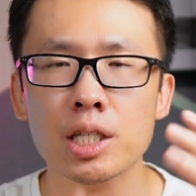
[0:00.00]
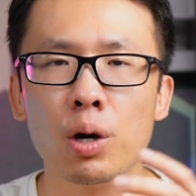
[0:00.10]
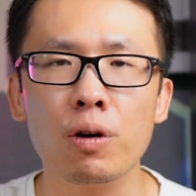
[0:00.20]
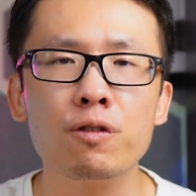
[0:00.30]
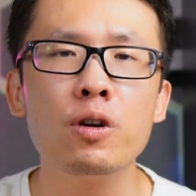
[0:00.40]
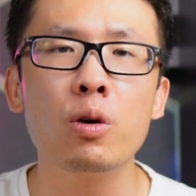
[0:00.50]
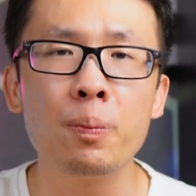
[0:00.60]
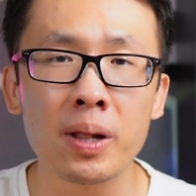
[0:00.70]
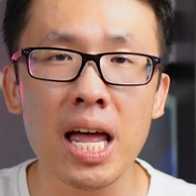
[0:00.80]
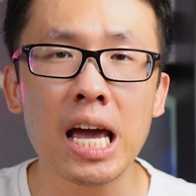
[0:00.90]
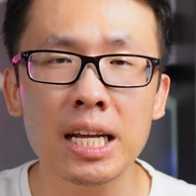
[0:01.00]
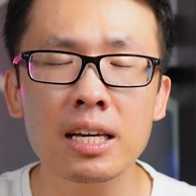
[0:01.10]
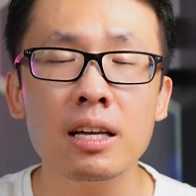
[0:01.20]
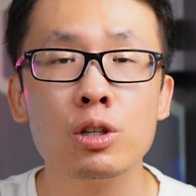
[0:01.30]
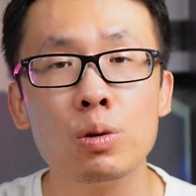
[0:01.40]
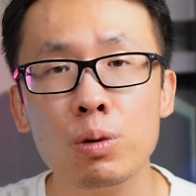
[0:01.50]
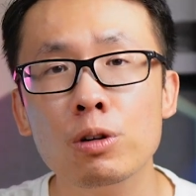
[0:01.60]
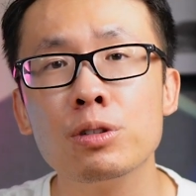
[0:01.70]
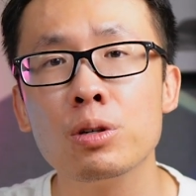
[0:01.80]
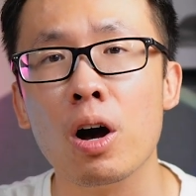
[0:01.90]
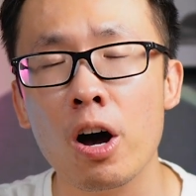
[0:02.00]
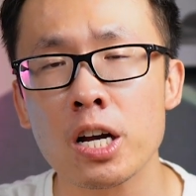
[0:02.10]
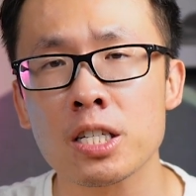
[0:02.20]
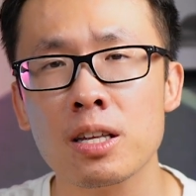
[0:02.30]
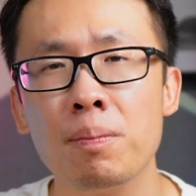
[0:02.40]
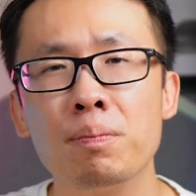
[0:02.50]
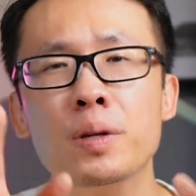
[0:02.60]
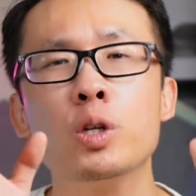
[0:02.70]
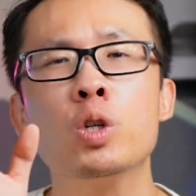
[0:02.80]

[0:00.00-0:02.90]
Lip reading: So if you're planning to move to Austin, be